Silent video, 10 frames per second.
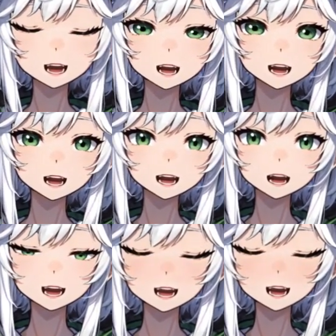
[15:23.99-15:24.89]
So once
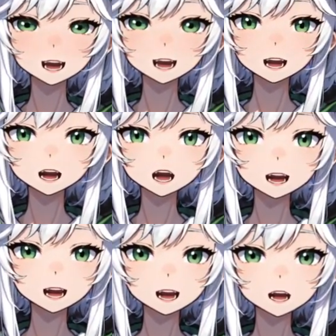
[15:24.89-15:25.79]
again, your
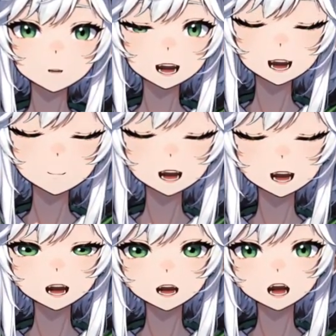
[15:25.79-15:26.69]
hideout is very
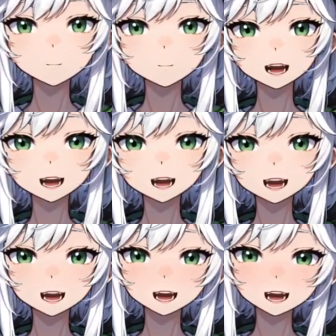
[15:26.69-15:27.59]
critical to your
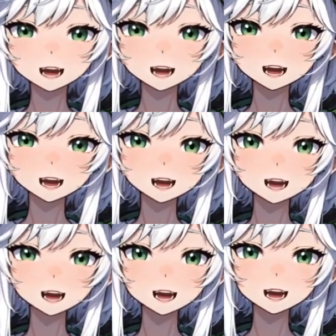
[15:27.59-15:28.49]
success
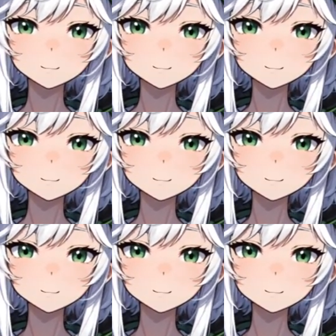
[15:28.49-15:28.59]
as